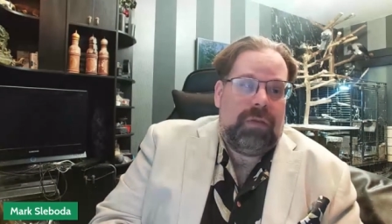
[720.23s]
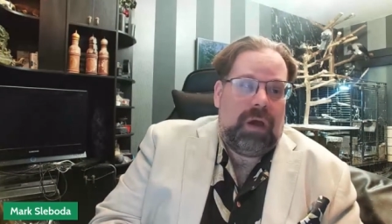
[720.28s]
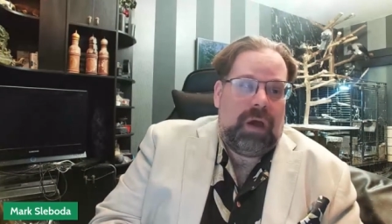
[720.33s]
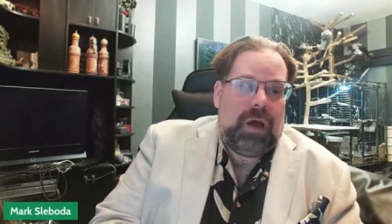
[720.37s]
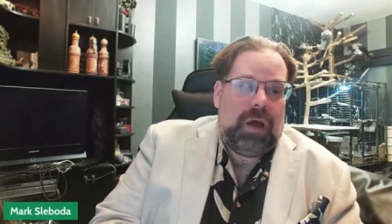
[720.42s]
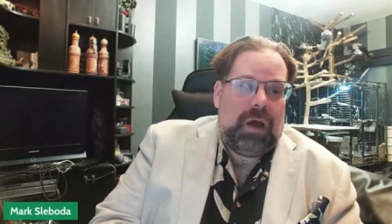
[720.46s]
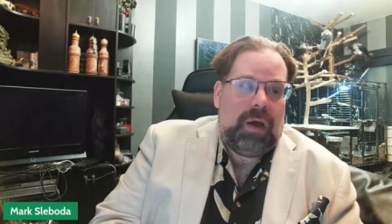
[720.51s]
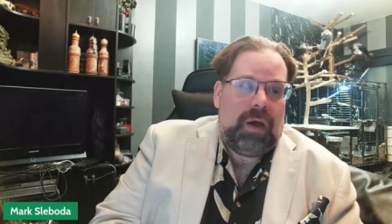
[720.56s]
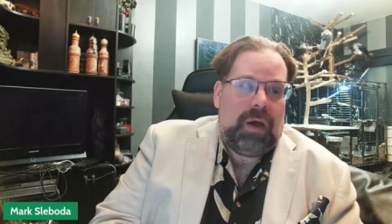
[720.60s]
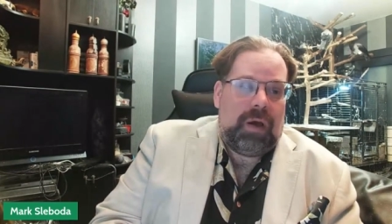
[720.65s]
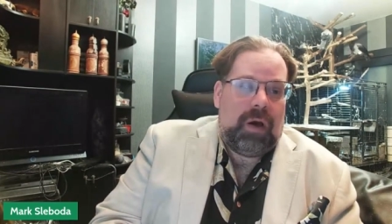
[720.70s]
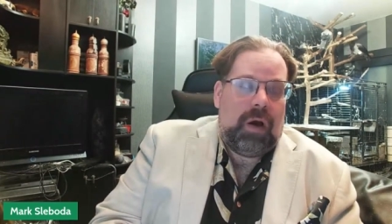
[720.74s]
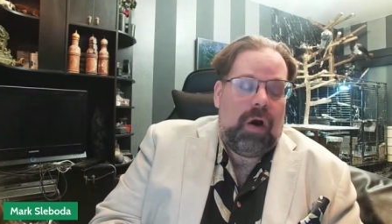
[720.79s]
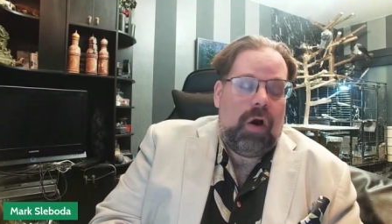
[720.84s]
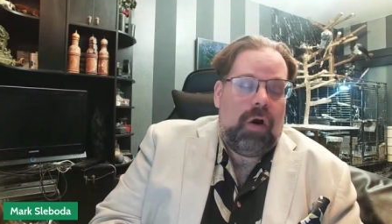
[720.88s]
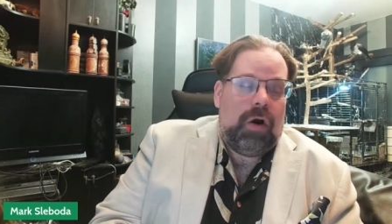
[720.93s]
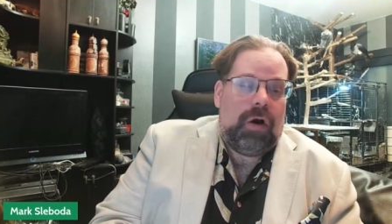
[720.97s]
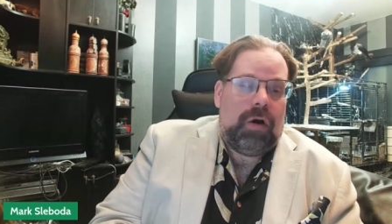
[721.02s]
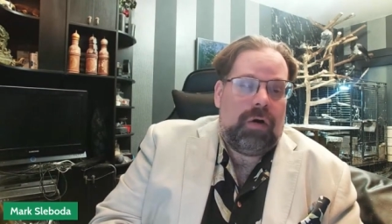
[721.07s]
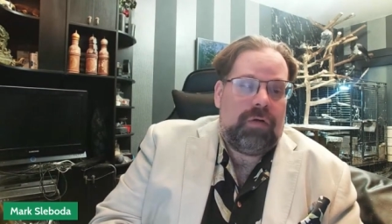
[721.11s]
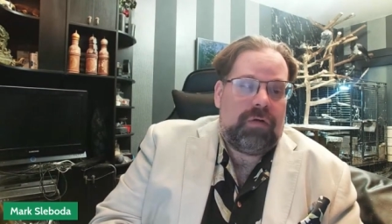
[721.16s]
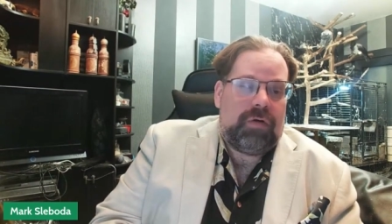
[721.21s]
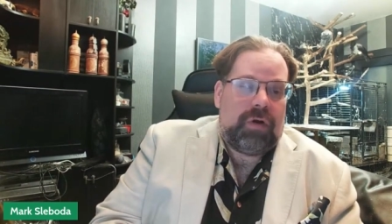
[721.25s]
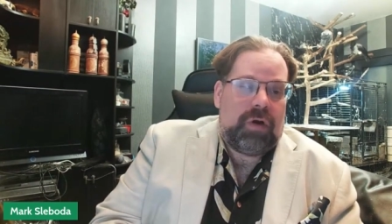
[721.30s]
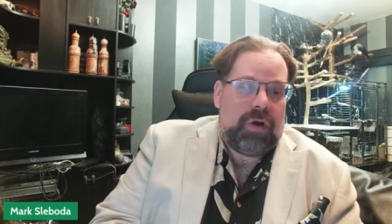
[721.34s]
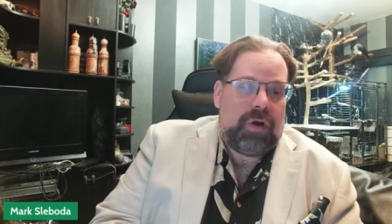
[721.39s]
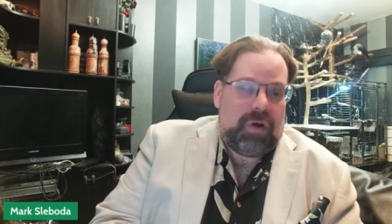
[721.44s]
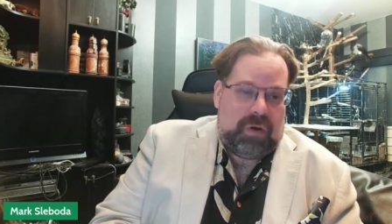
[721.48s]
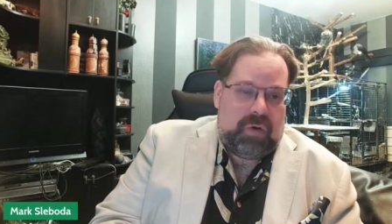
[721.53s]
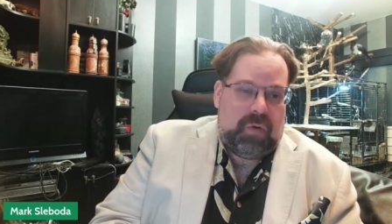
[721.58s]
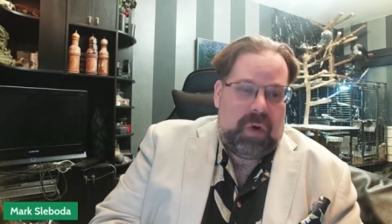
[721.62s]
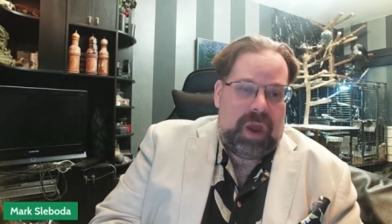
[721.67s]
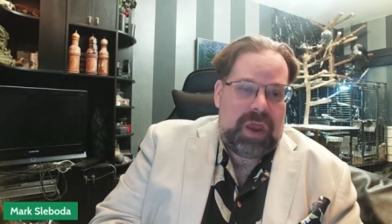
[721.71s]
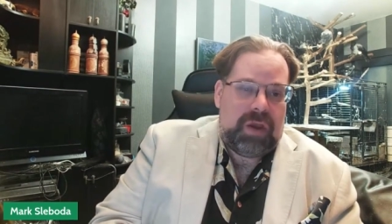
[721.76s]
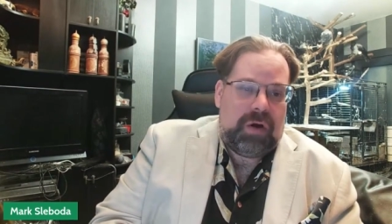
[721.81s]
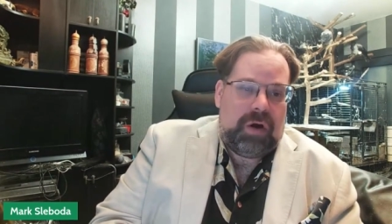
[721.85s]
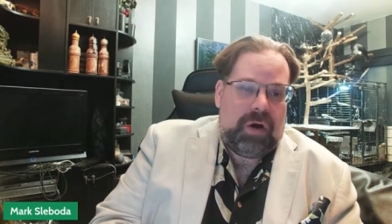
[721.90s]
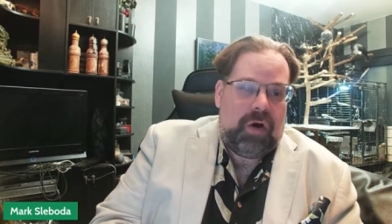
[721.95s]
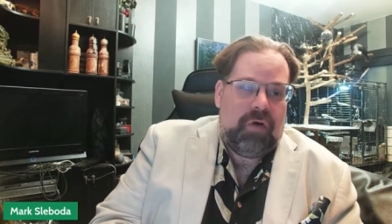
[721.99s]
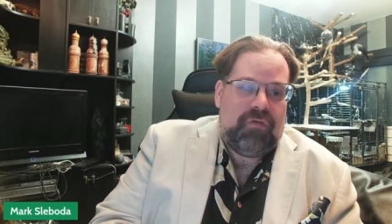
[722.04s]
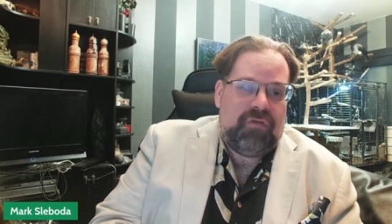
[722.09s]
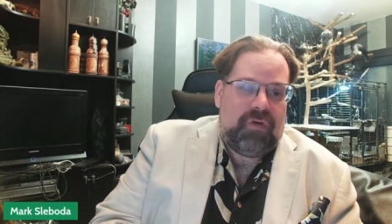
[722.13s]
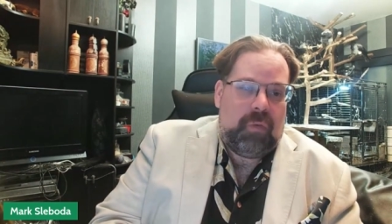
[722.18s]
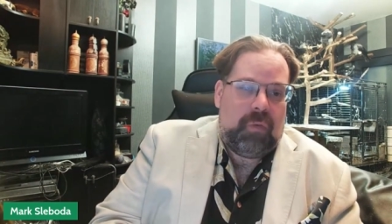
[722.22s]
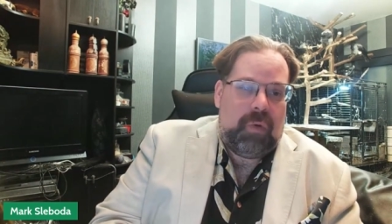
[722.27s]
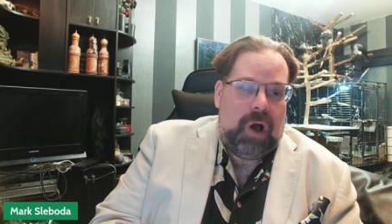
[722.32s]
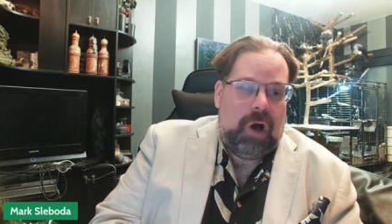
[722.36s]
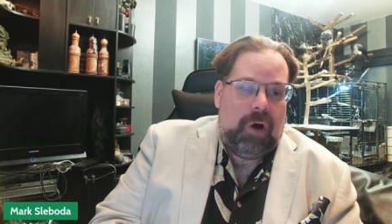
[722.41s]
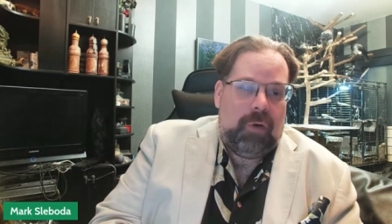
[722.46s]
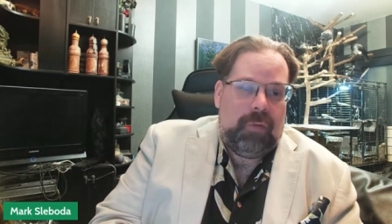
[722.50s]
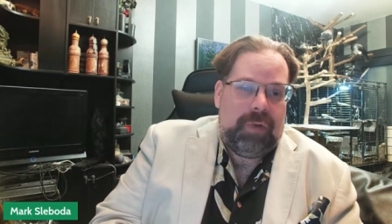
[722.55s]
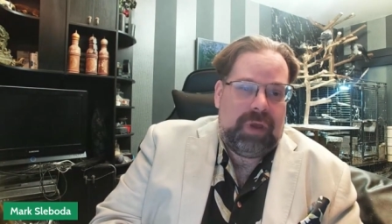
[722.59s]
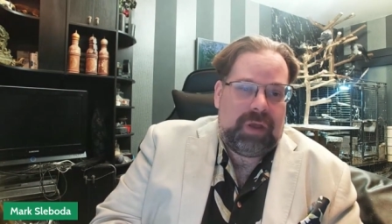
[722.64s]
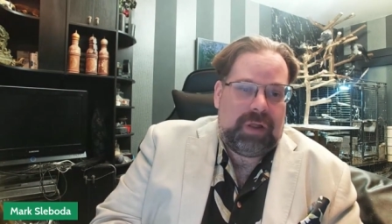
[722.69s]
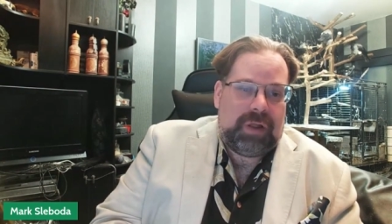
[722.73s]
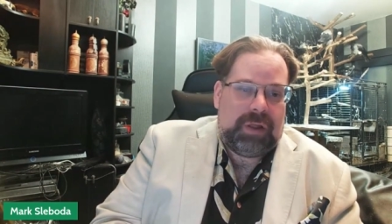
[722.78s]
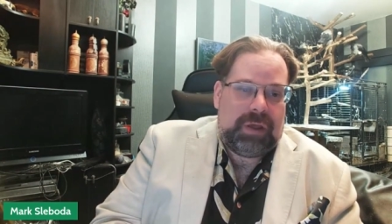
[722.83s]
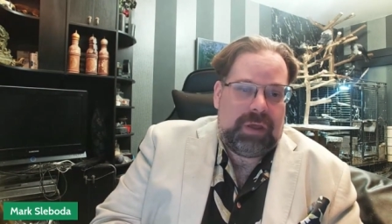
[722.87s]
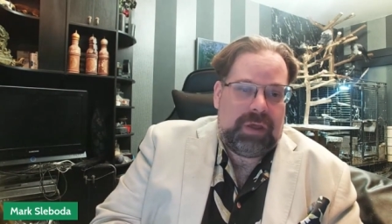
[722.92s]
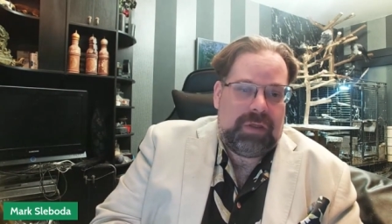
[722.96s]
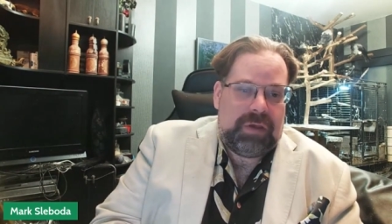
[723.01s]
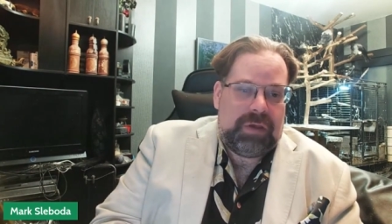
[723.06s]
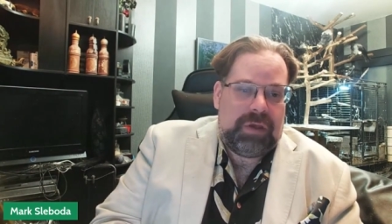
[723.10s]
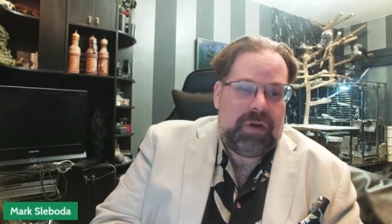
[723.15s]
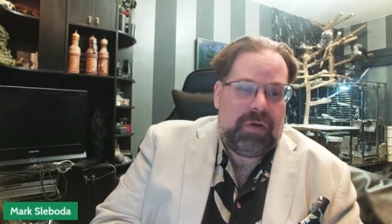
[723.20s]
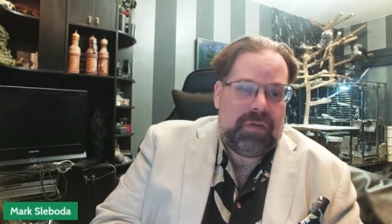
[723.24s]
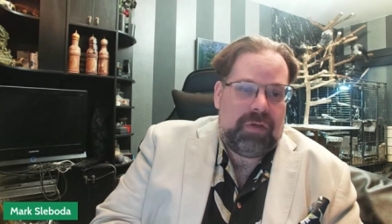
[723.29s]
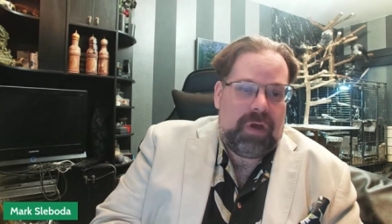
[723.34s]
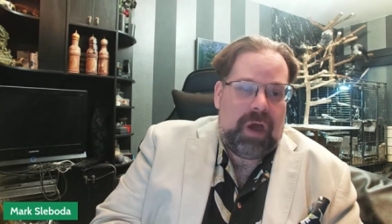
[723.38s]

uh, quite overwhelmingly, you know,